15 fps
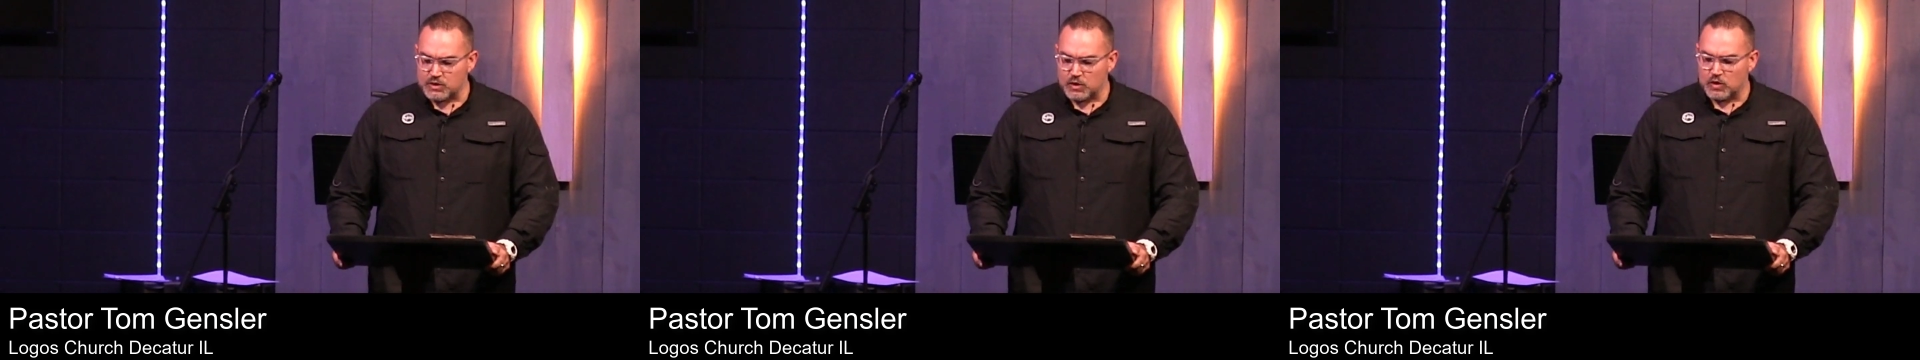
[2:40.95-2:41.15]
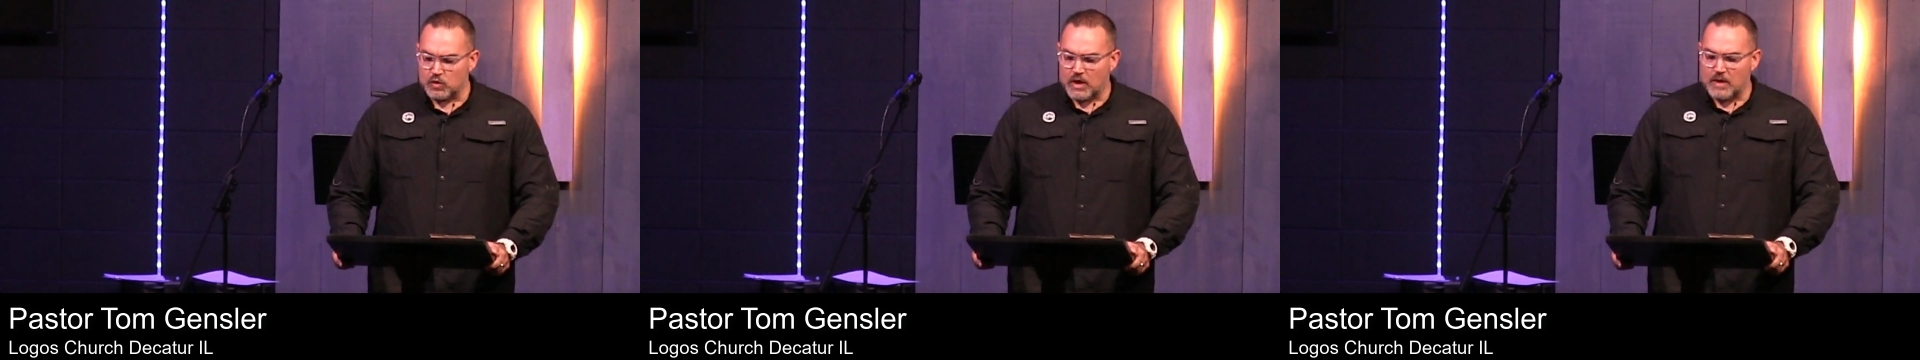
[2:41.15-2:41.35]

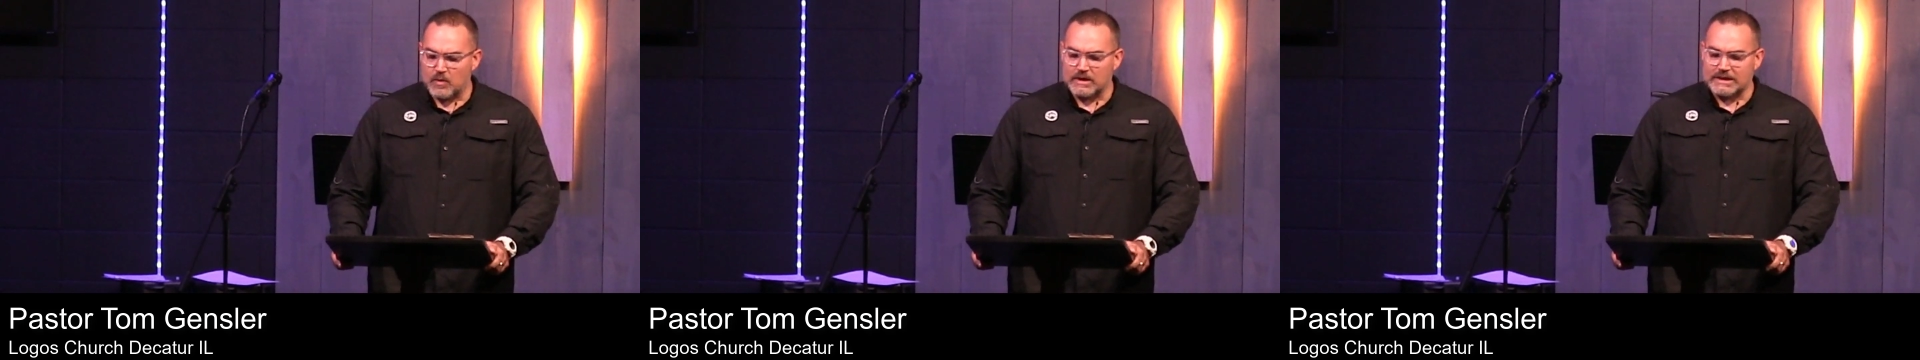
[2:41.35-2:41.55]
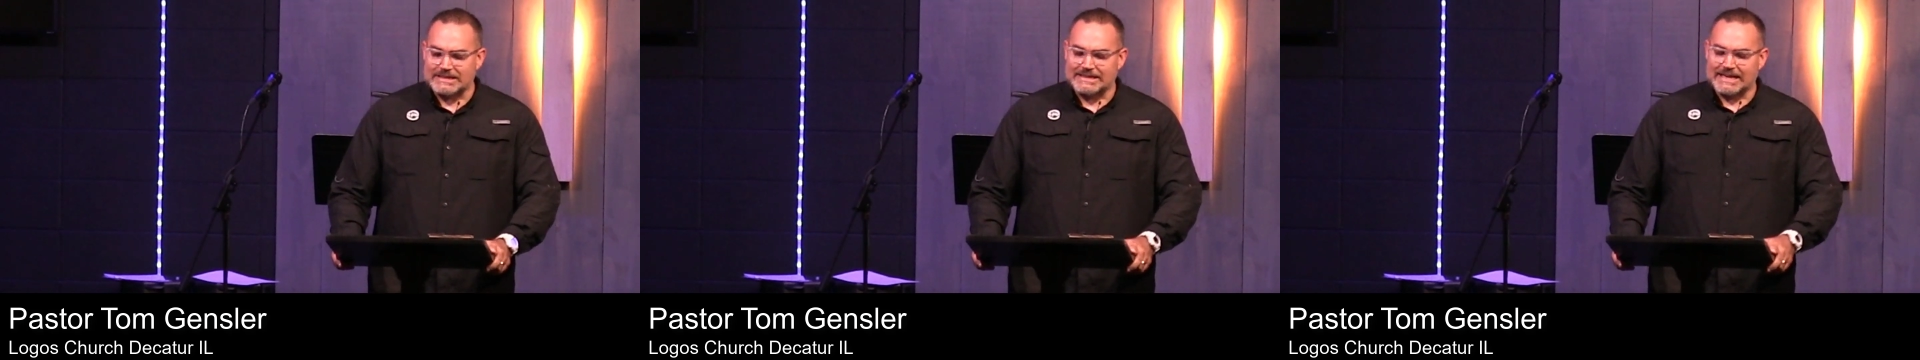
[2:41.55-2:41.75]
Or do I
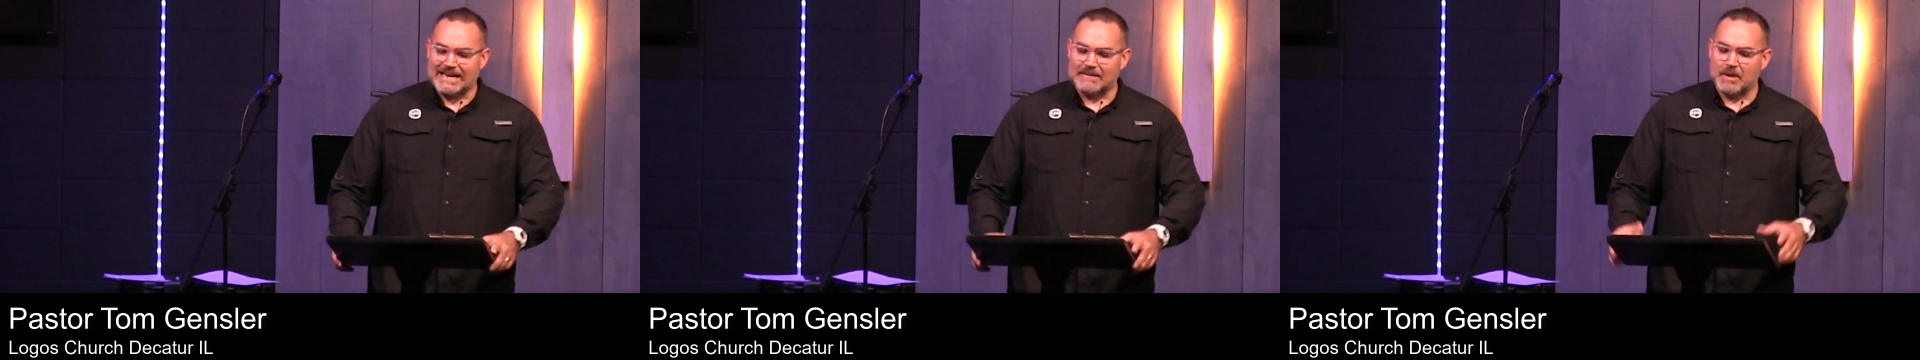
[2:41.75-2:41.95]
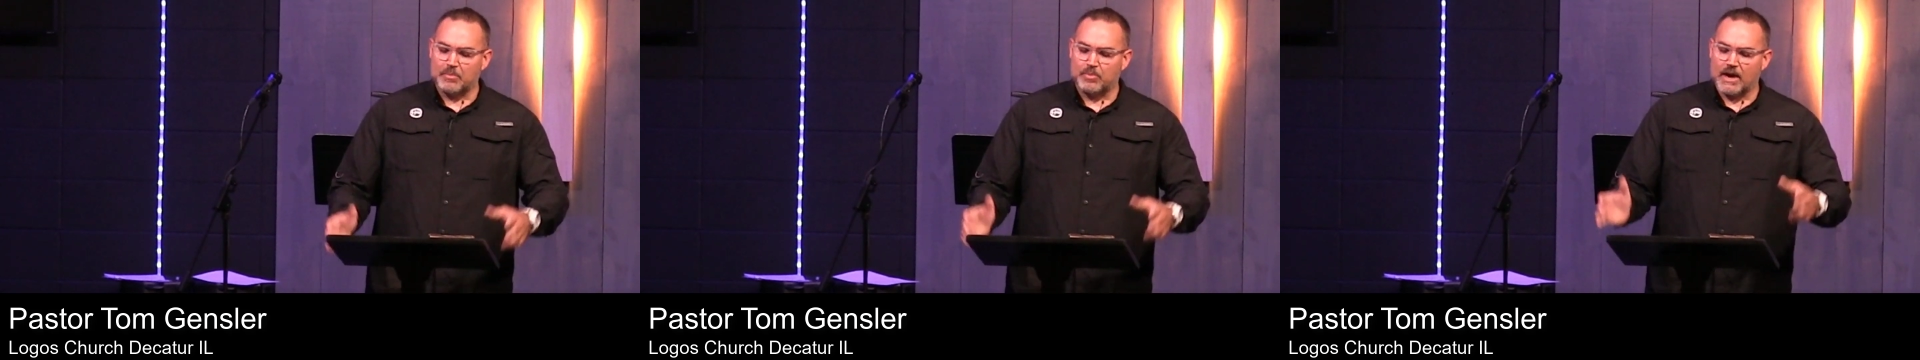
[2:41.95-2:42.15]
want to stand
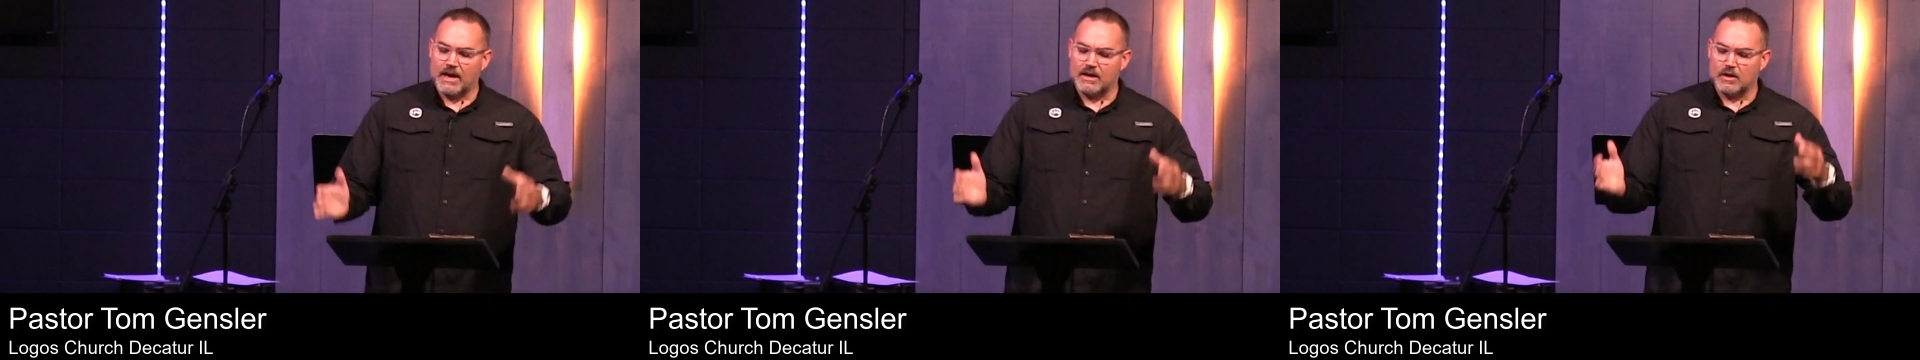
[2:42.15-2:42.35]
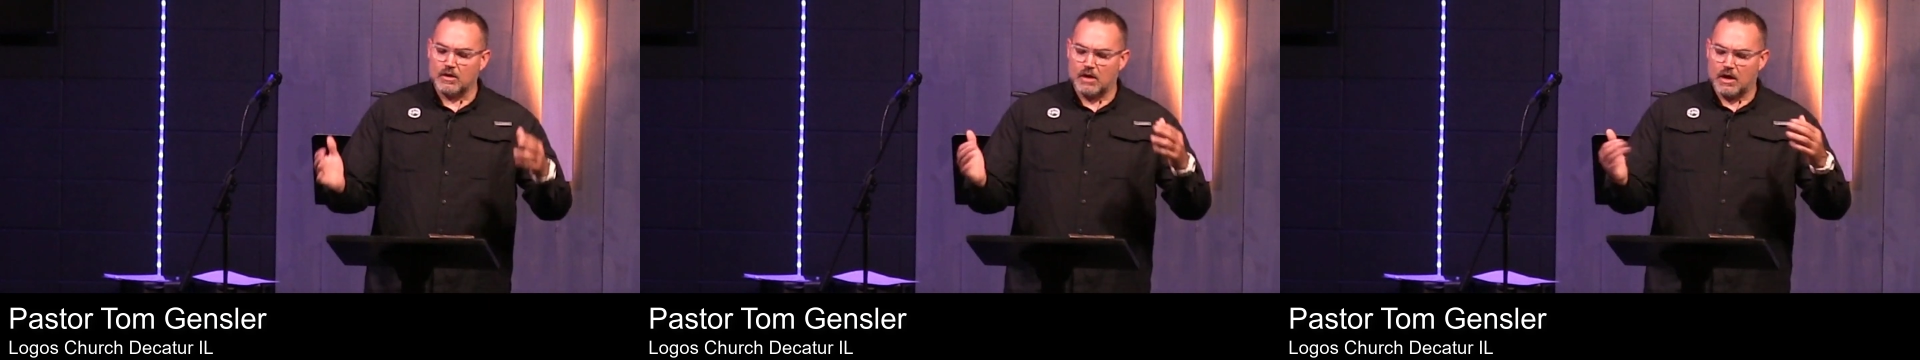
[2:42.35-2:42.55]
on my pride and go,